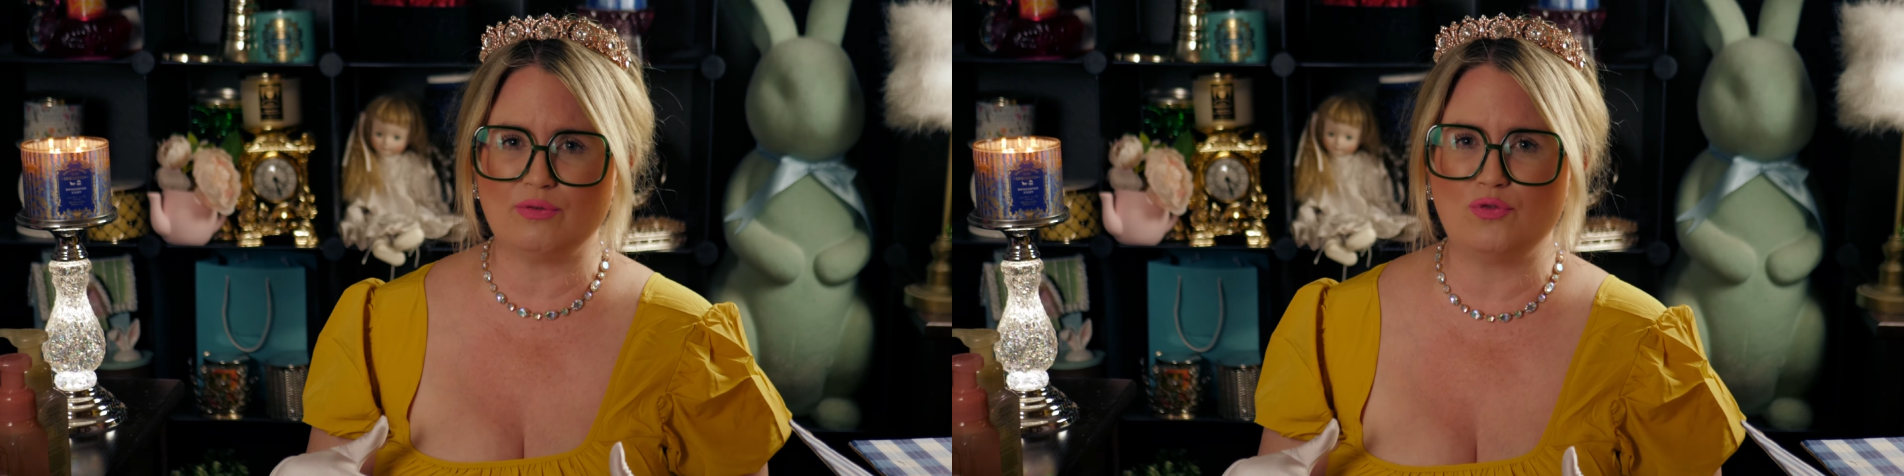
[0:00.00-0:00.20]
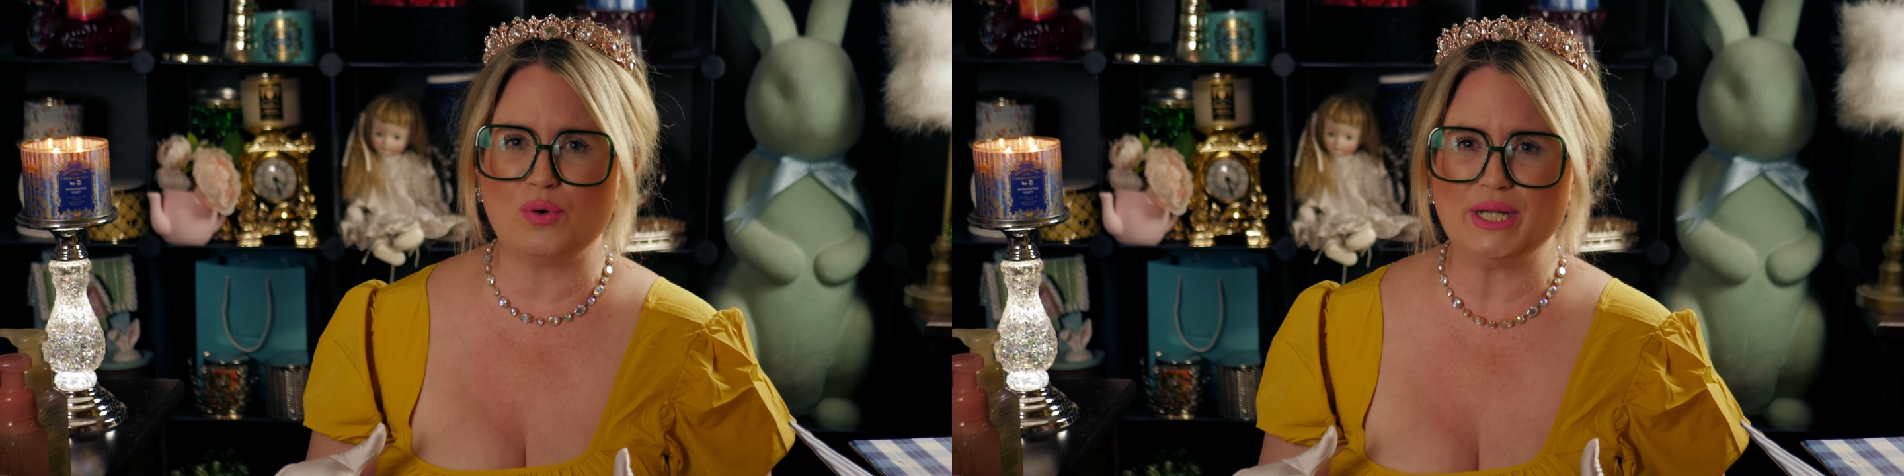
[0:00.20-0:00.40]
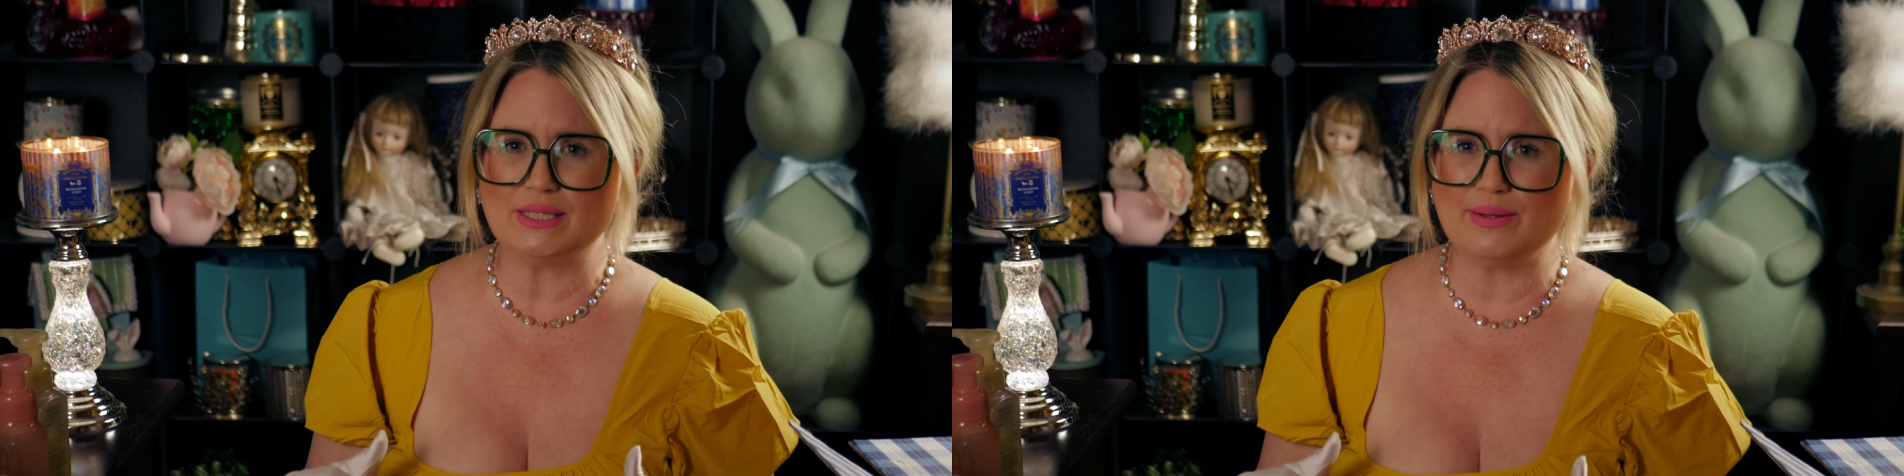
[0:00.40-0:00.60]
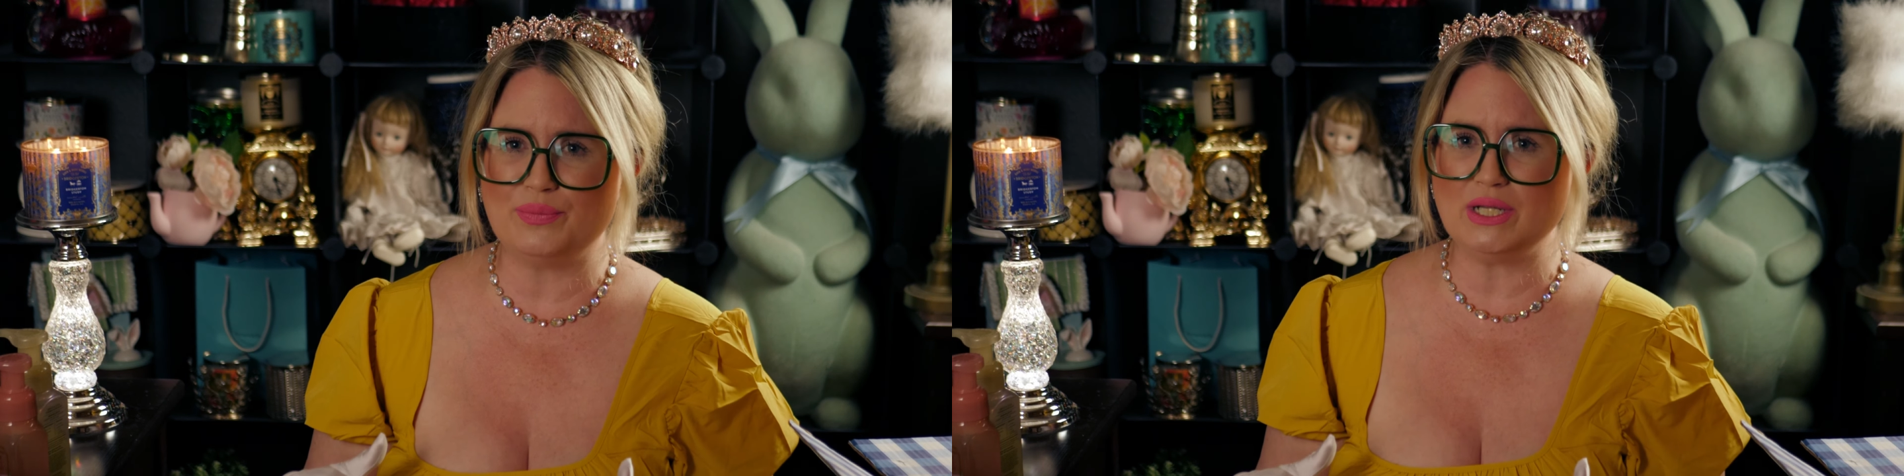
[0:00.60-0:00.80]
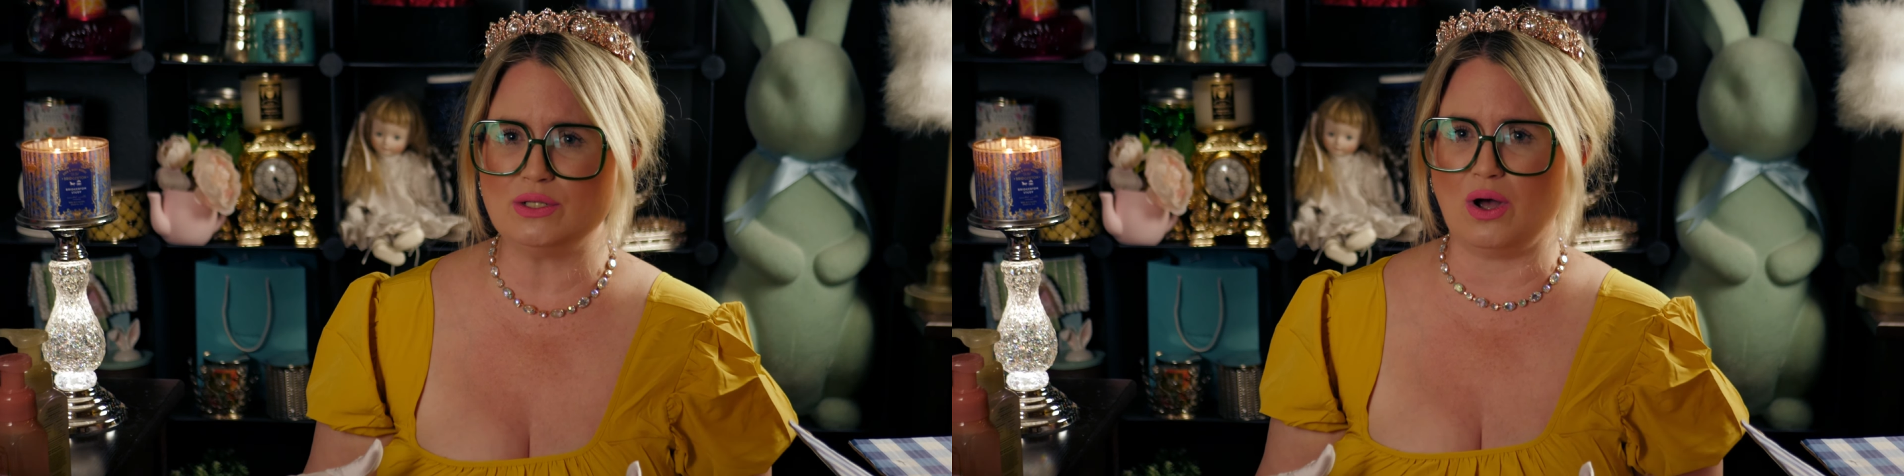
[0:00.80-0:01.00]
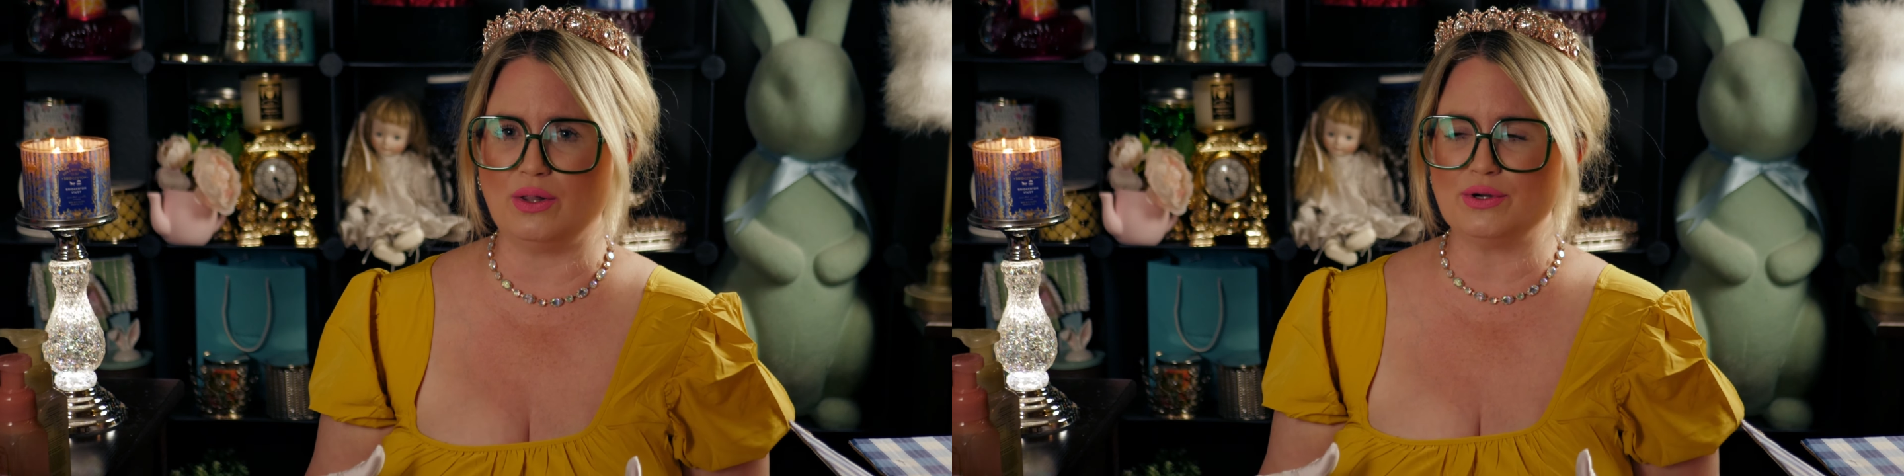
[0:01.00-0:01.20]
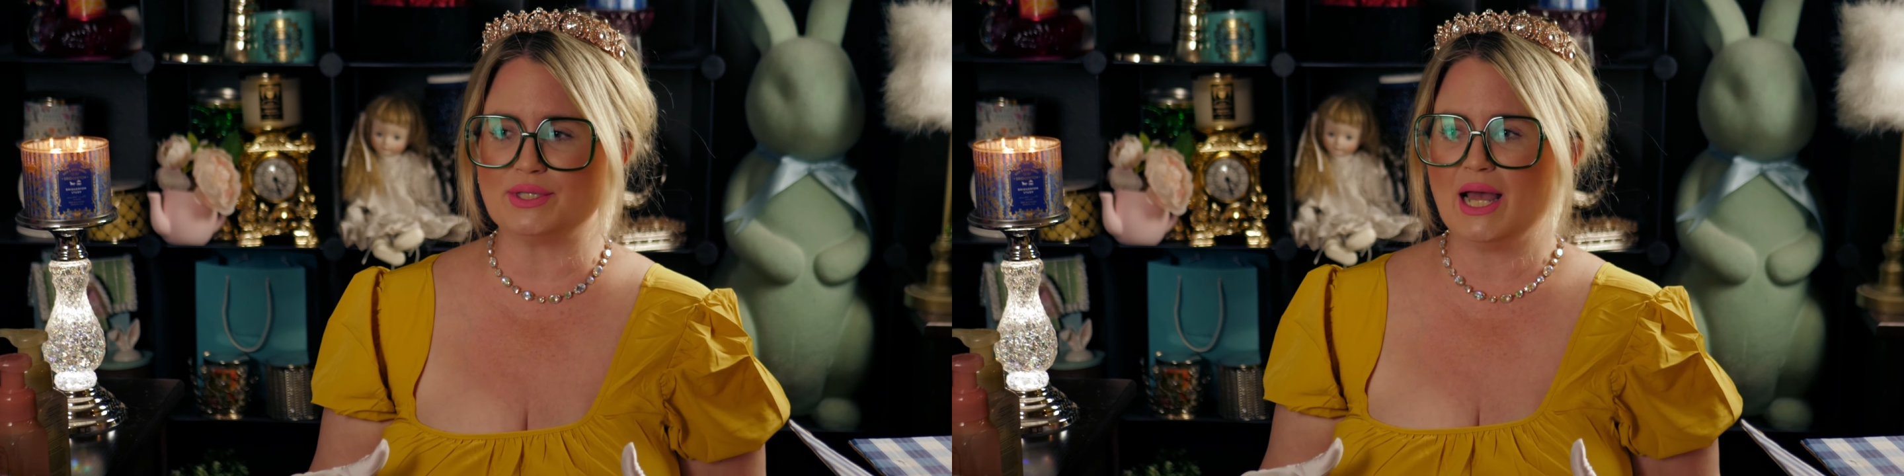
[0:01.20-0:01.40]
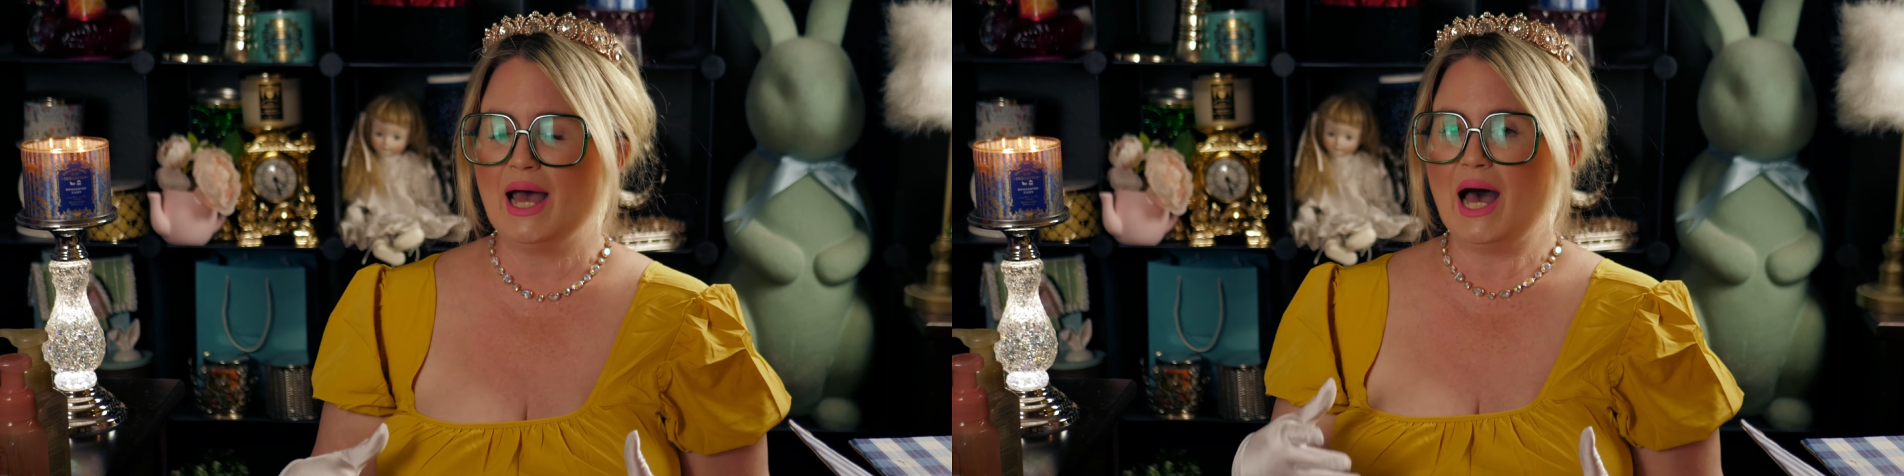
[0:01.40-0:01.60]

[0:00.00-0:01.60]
forty something dollars.